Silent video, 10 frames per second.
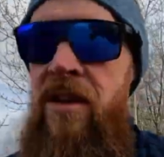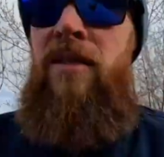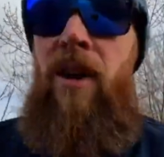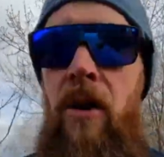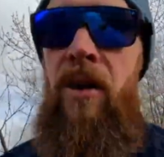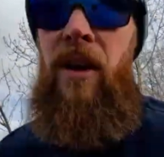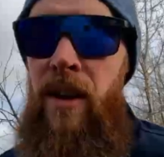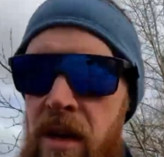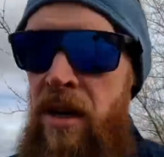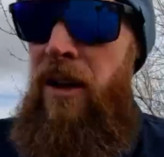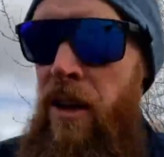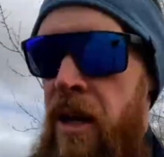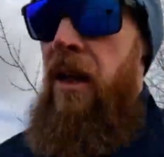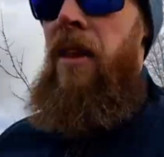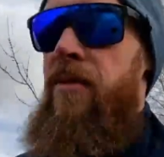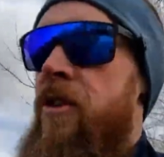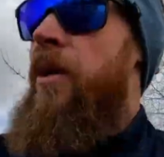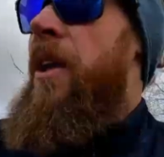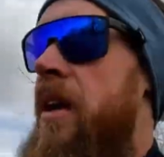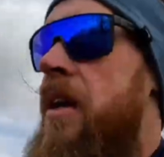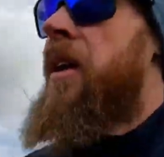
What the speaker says: So I love doing it.